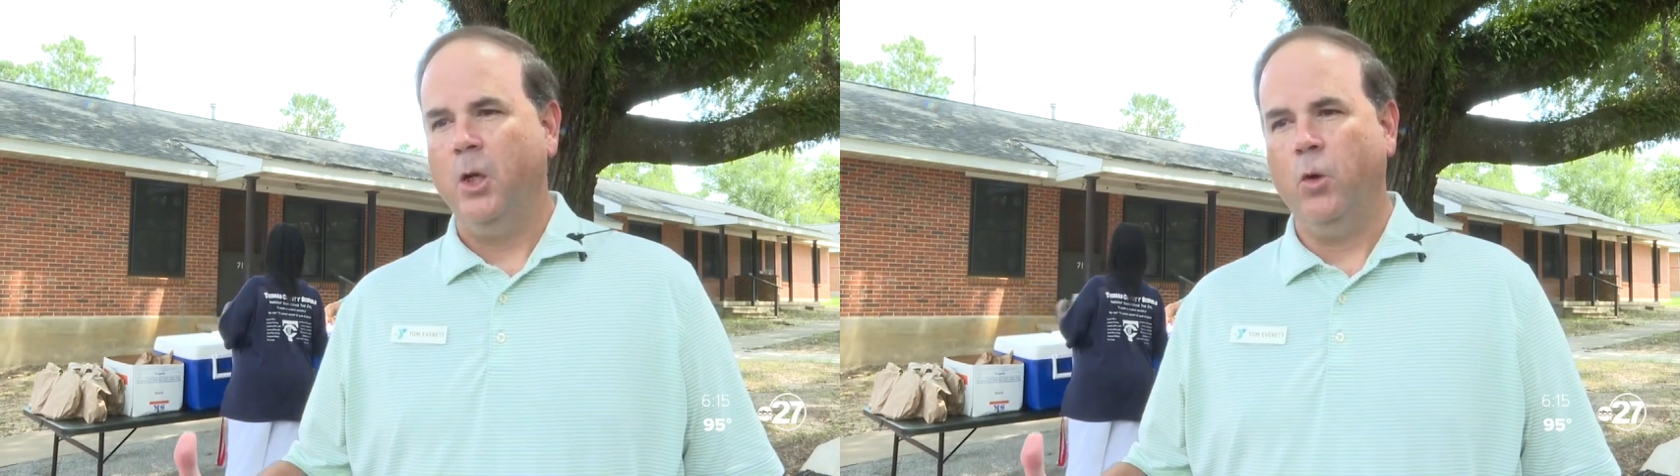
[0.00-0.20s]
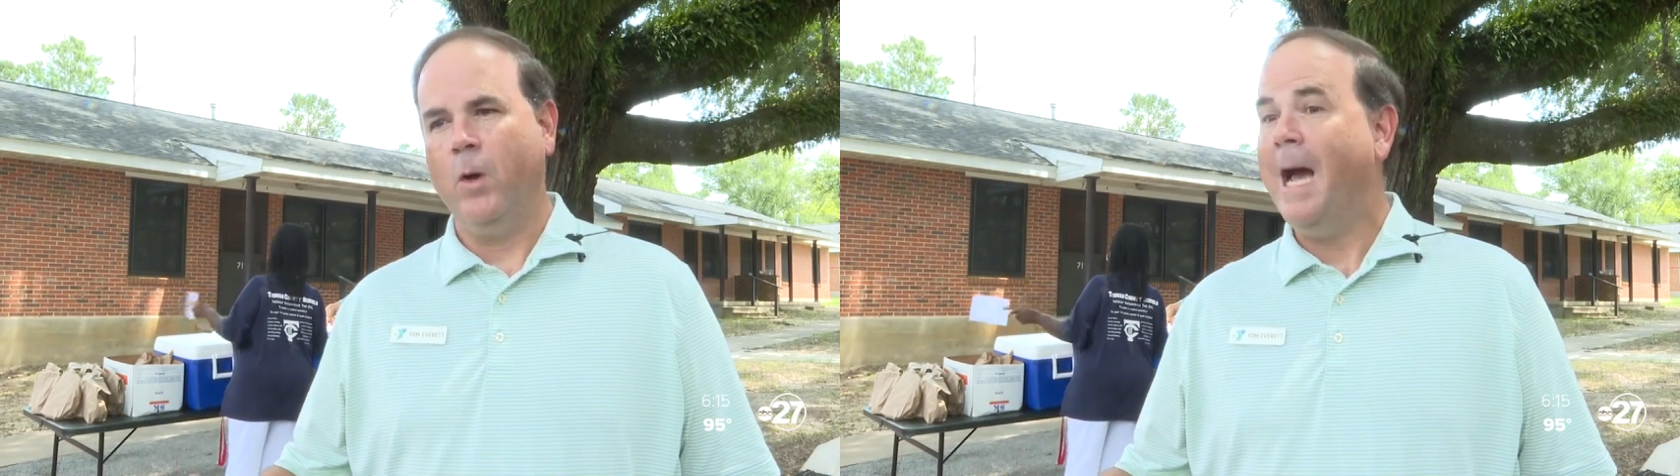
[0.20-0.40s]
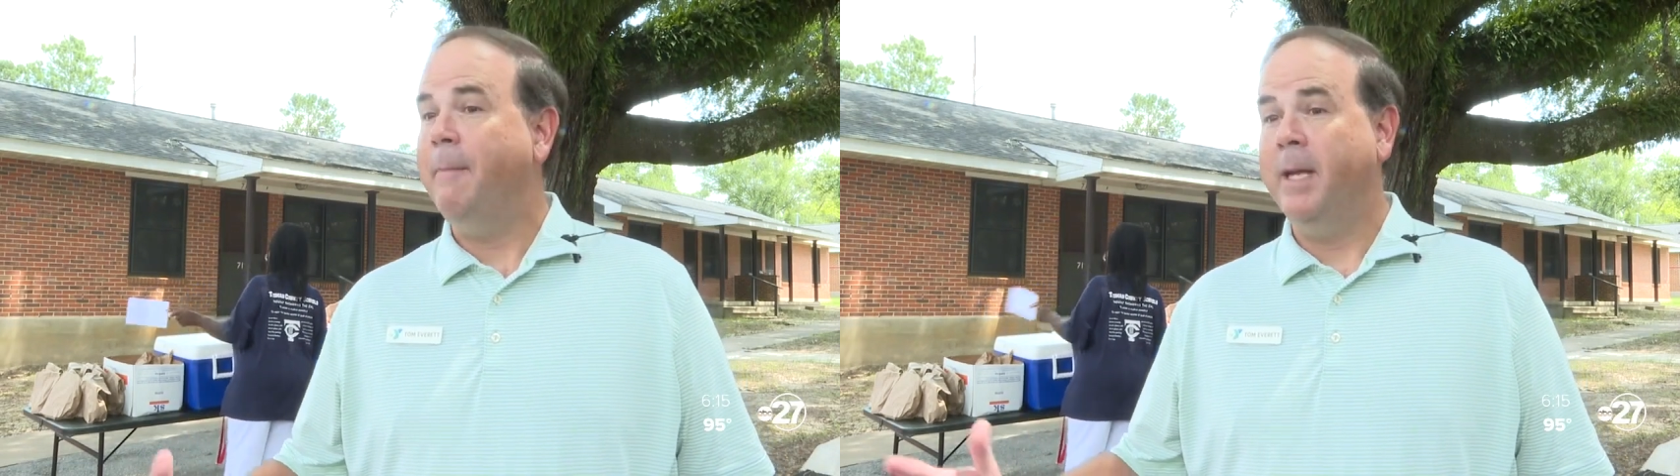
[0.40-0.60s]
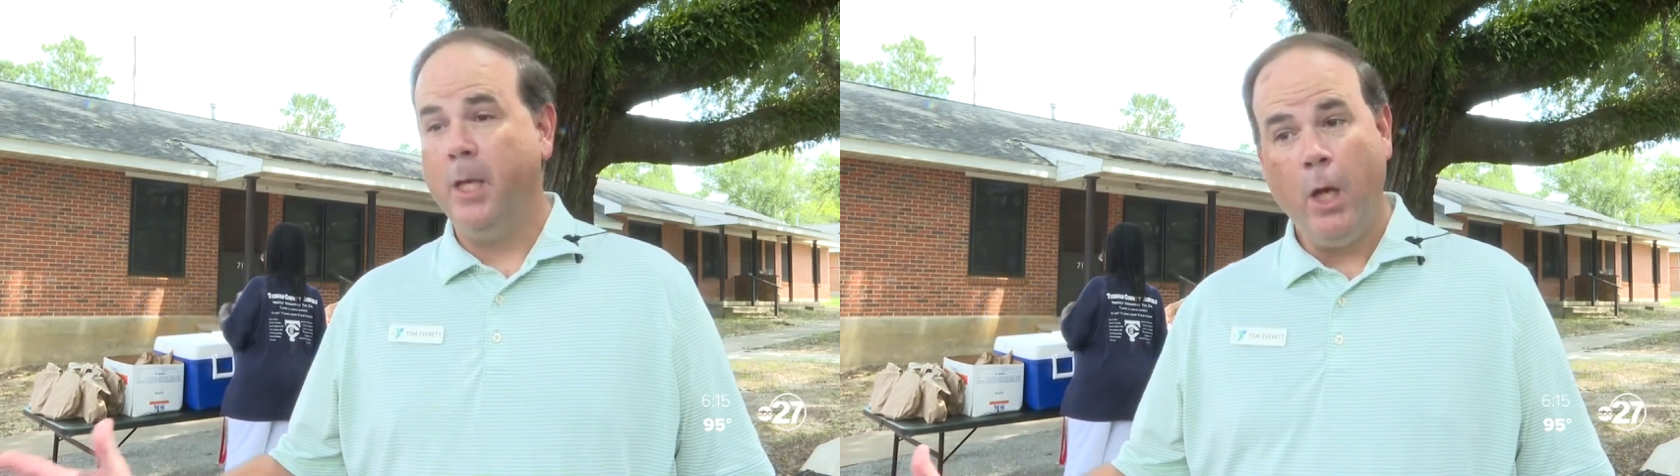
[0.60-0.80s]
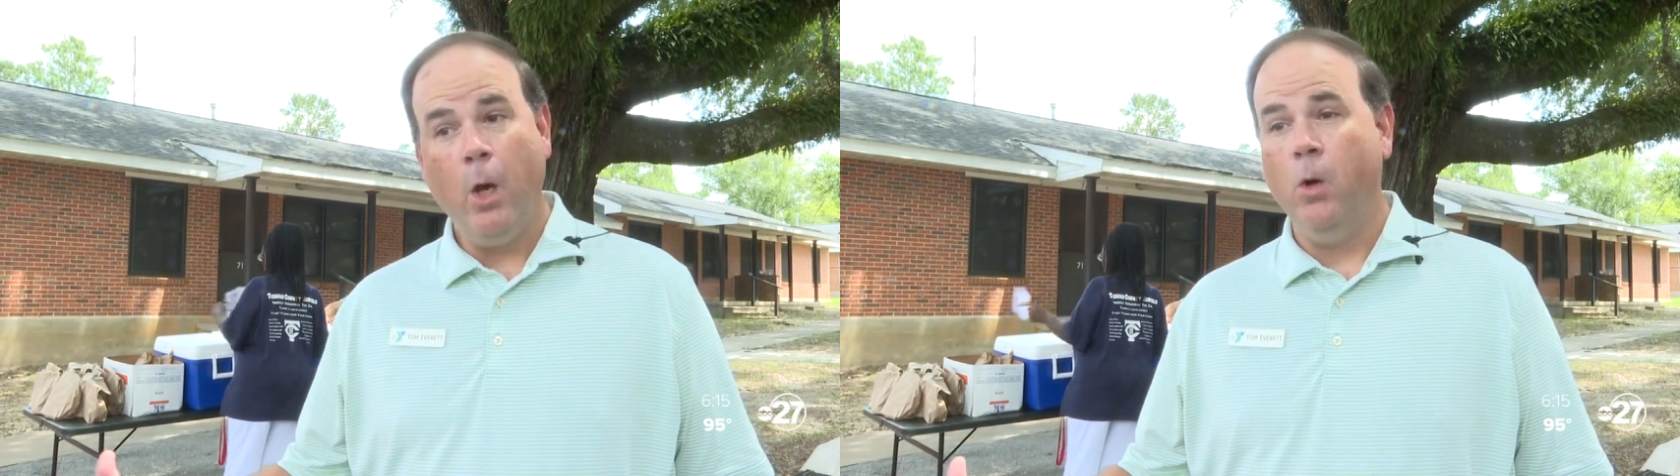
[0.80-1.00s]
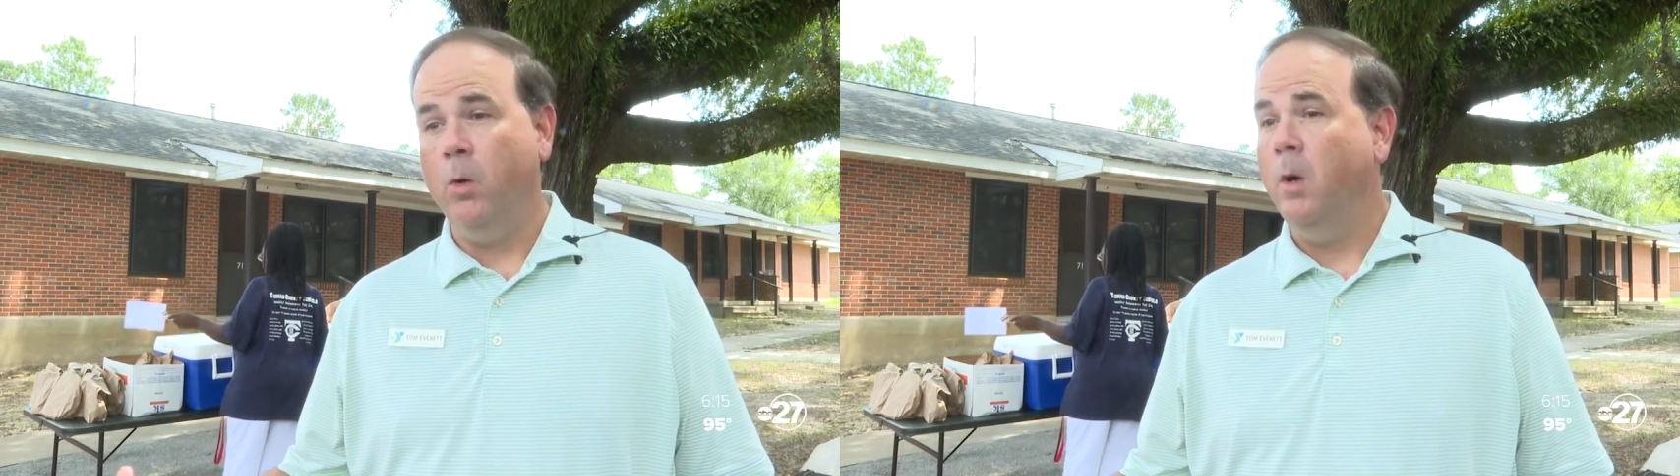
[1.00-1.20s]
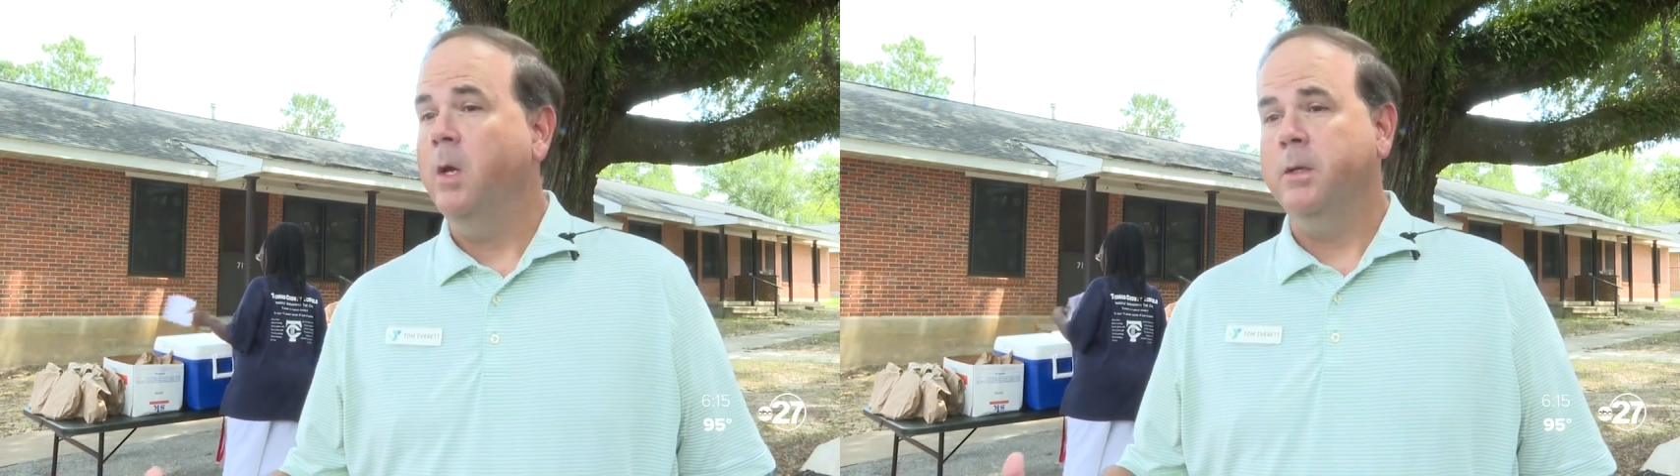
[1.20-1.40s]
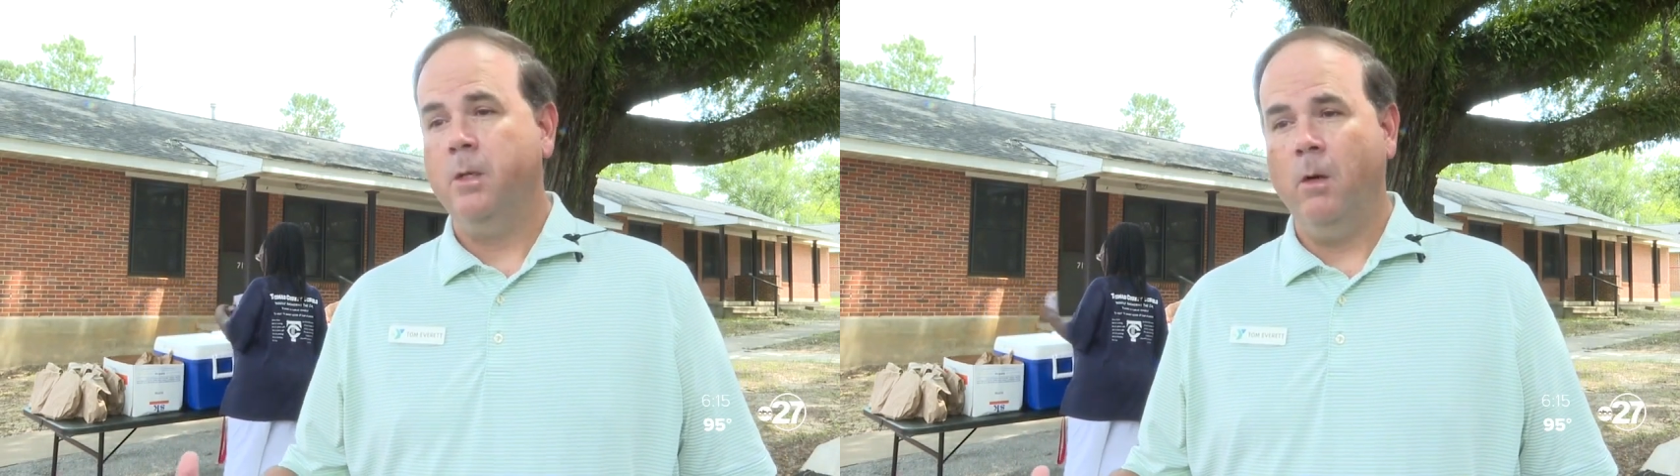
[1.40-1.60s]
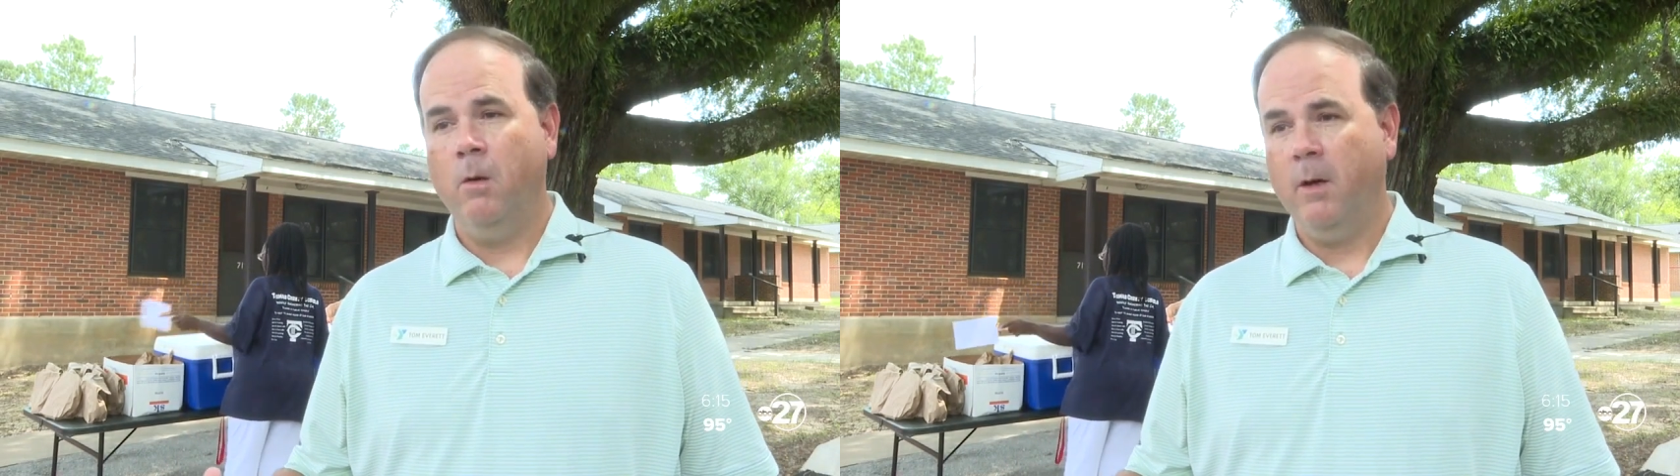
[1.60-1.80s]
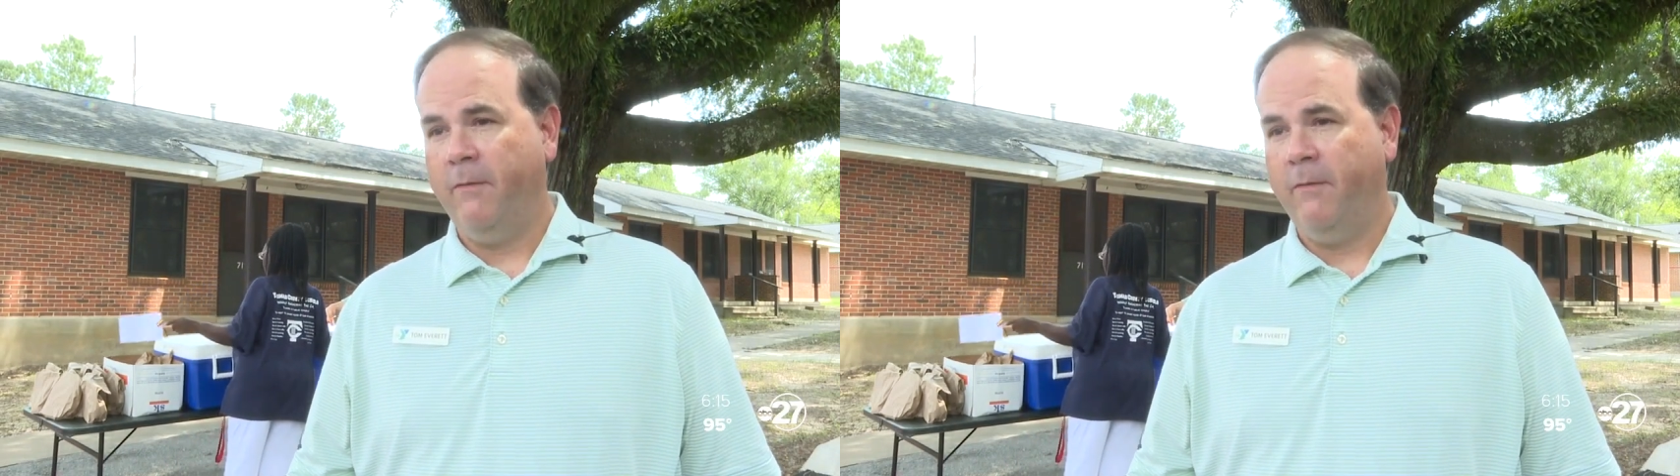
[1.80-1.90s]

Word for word: grab and go, so a